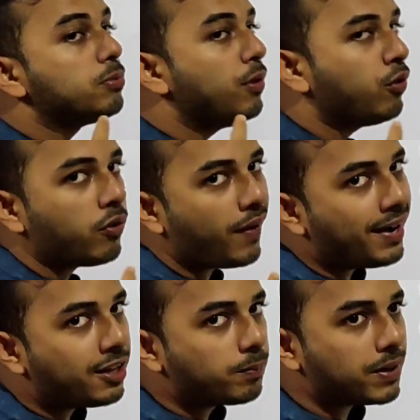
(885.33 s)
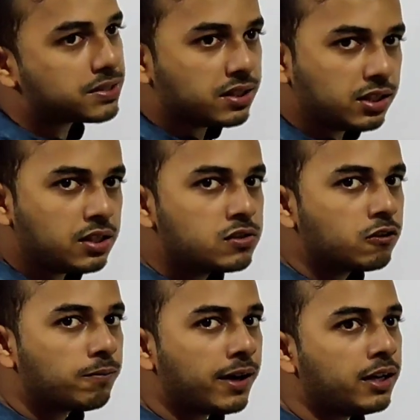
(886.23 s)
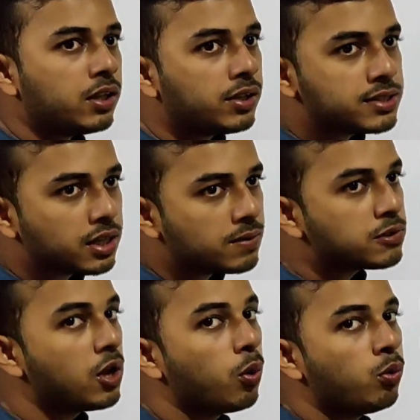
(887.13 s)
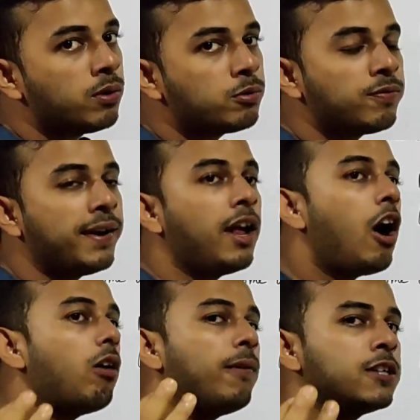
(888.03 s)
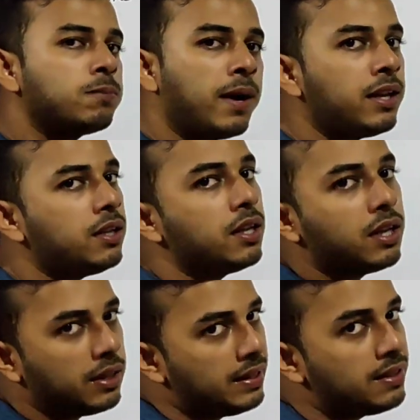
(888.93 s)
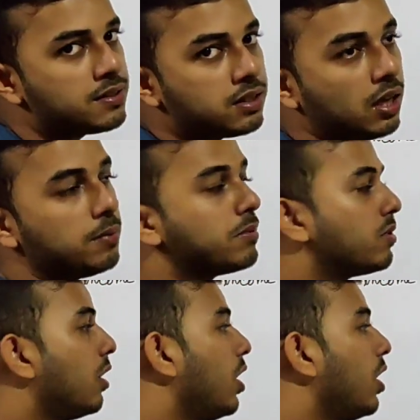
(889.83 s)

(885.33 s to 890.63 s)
So before finding percentage of money he saves, we have to find how much money he saves.